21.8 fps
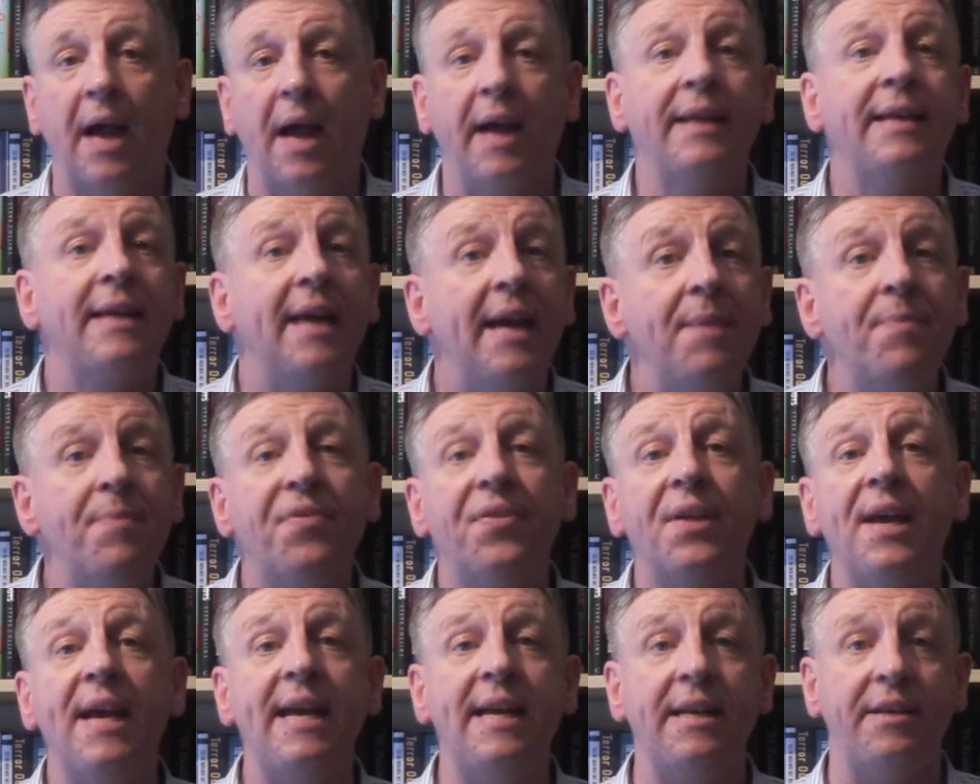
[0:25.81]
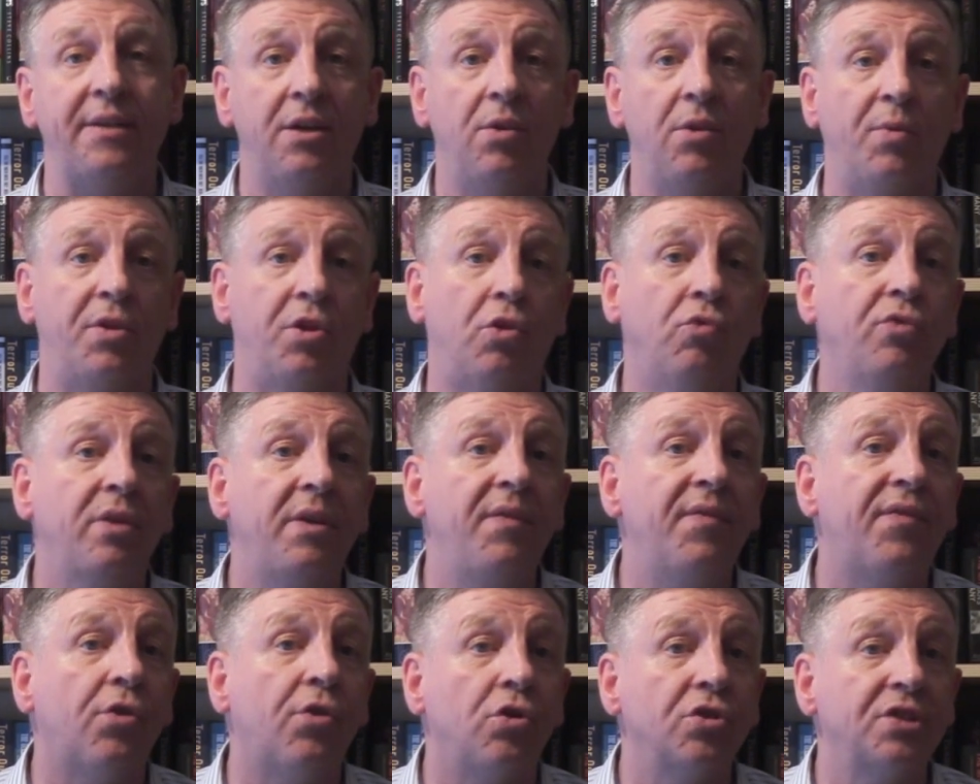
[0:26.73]
I came third with
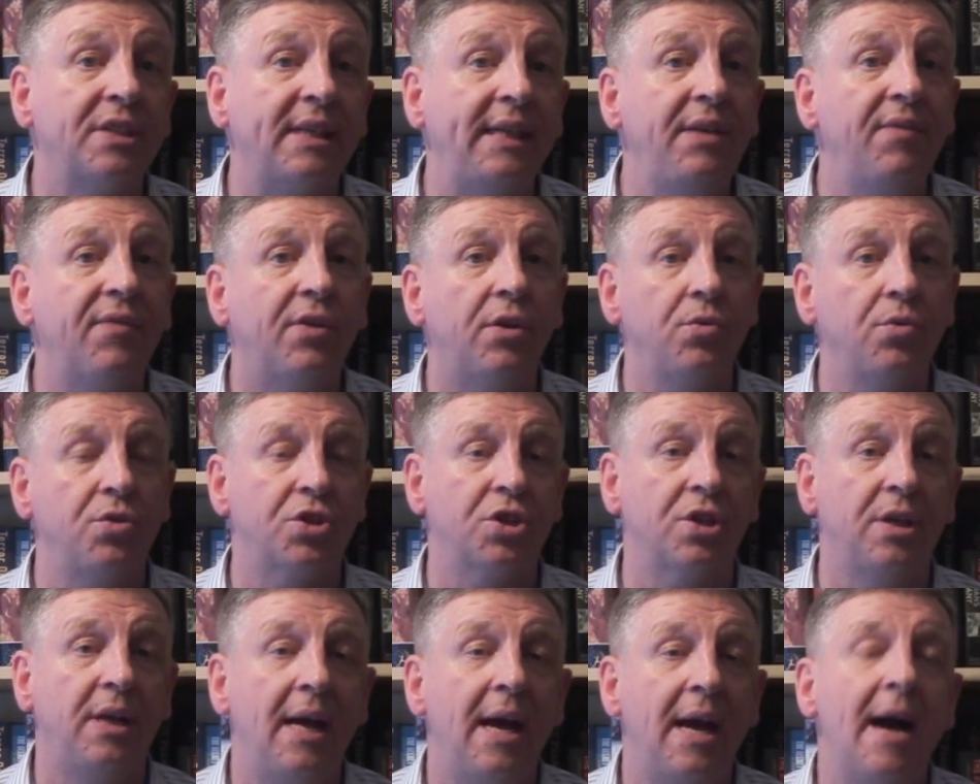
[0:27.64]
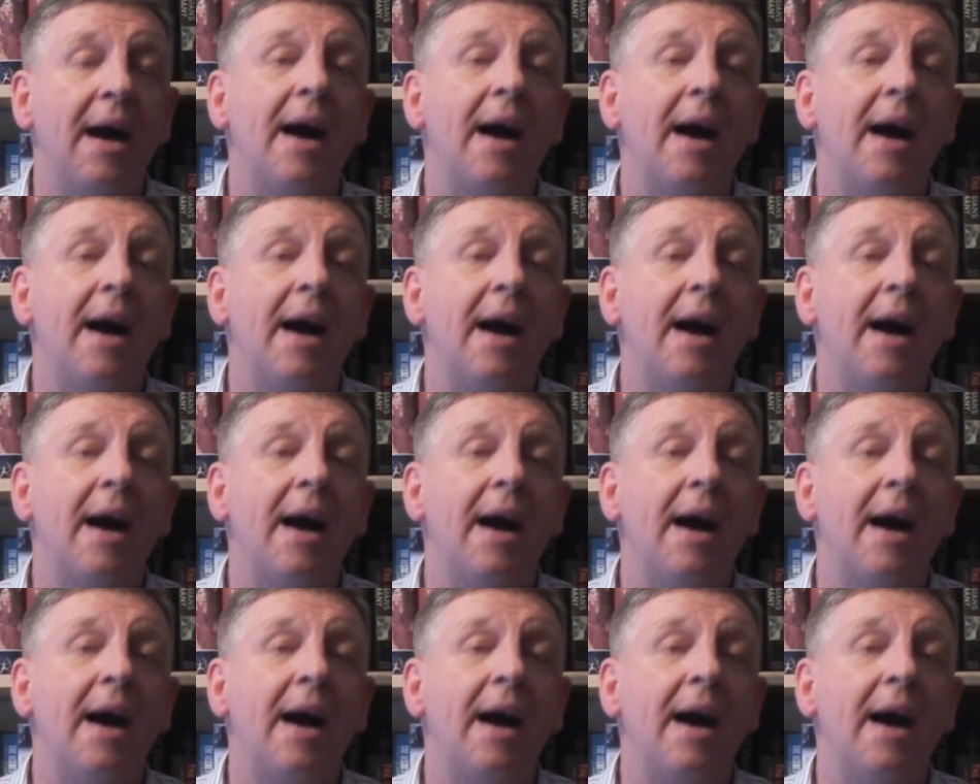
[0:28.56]
114 votes.